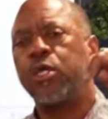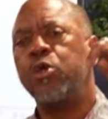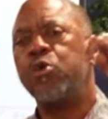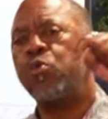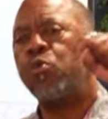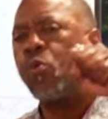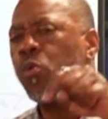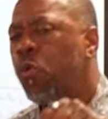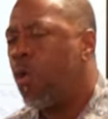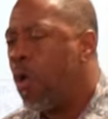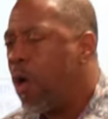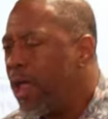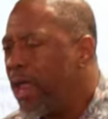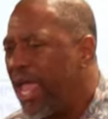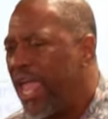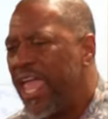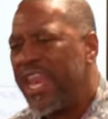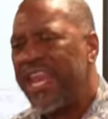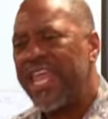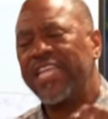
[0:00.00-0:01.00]
want
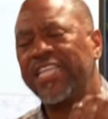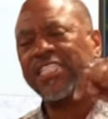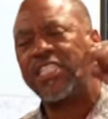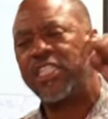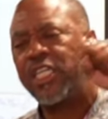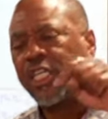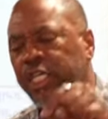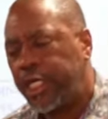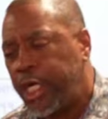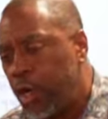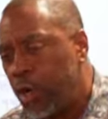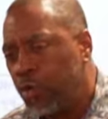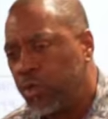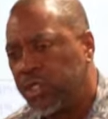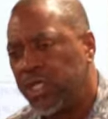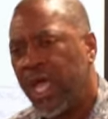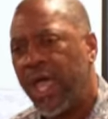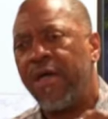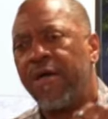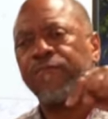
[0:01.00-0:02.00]
an excuse
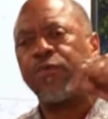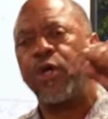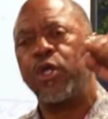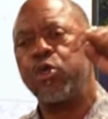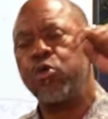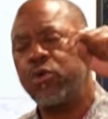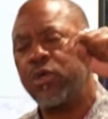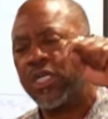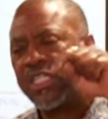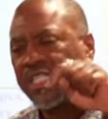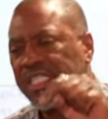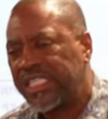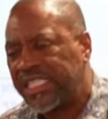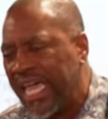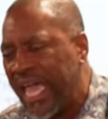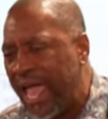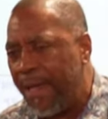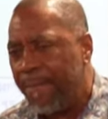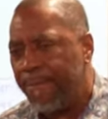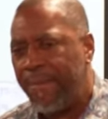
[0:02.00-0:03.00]
for you to
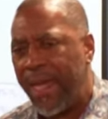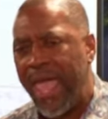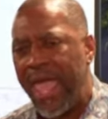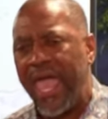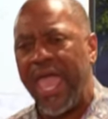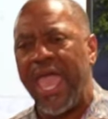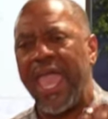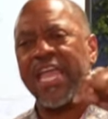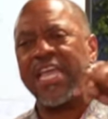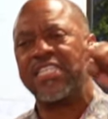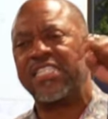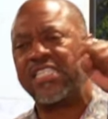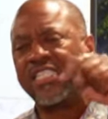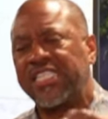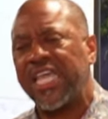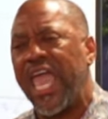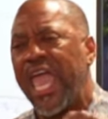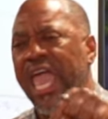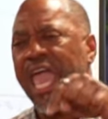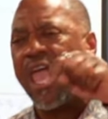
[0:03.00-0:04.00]
sit back and
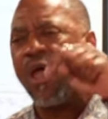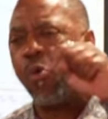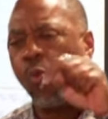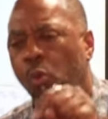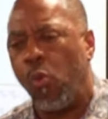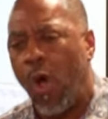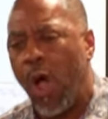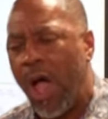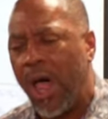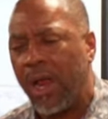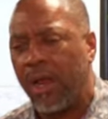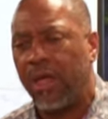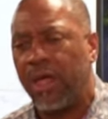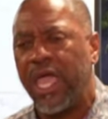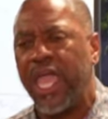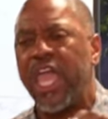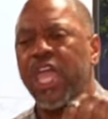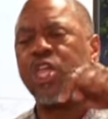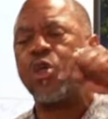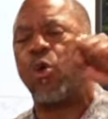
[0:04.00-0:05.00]
sit and wallow
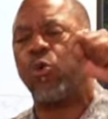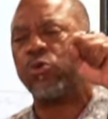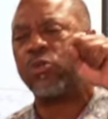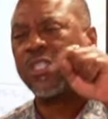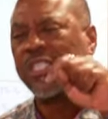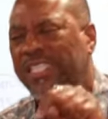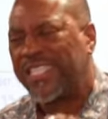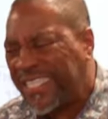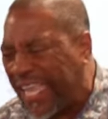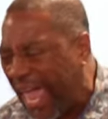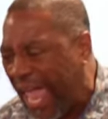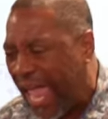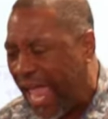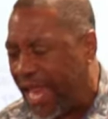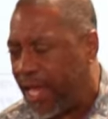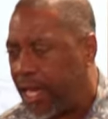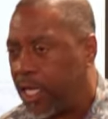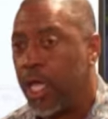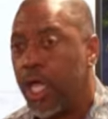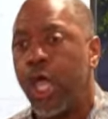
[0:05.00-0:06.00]
in your
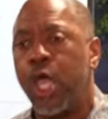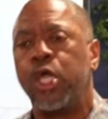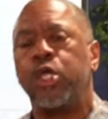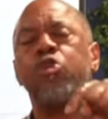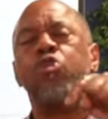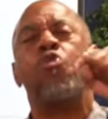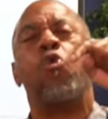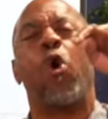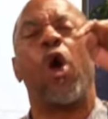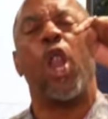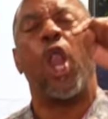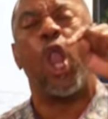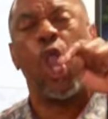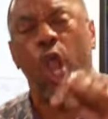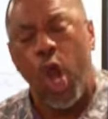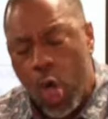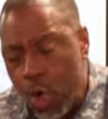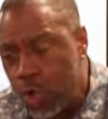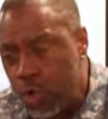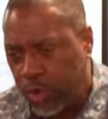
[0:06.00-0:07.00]
sadness. You are a
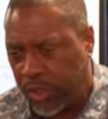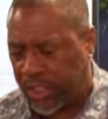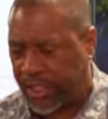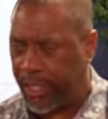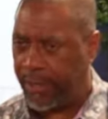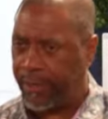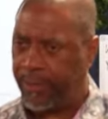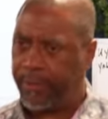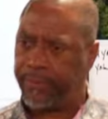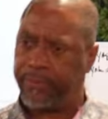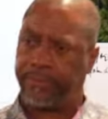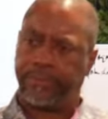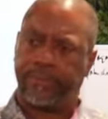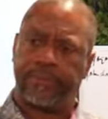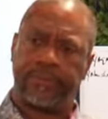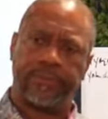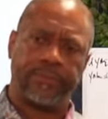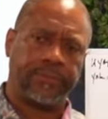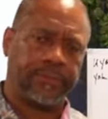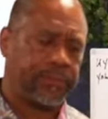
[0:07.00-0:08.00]
loser.
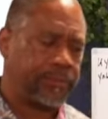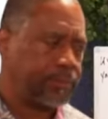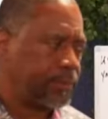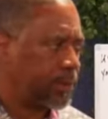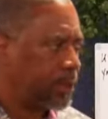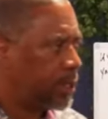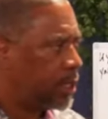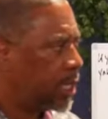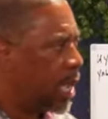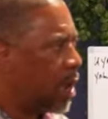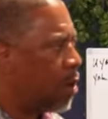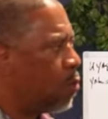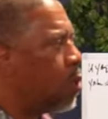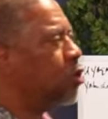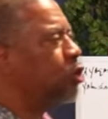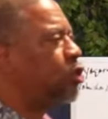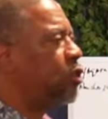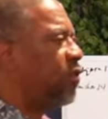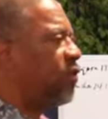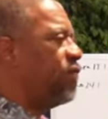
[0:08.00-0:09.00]
I want
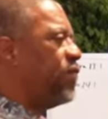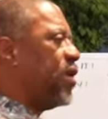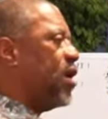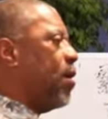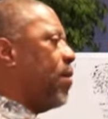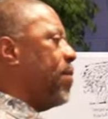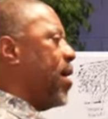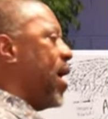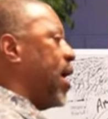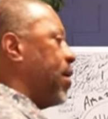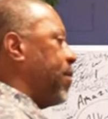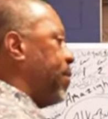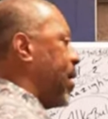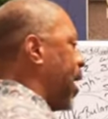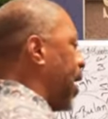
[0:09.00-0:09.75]
you to feel bad about